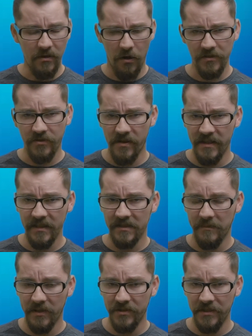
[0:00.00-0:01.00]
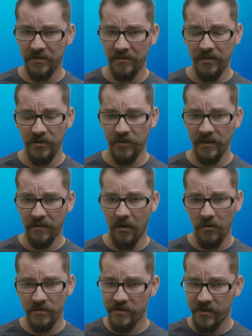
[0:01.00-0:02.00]
alter a disc much easier than you can
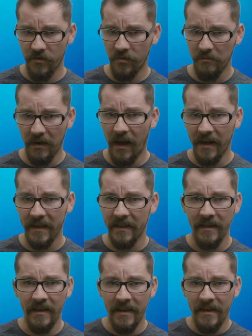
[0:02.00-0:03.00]
alter your own body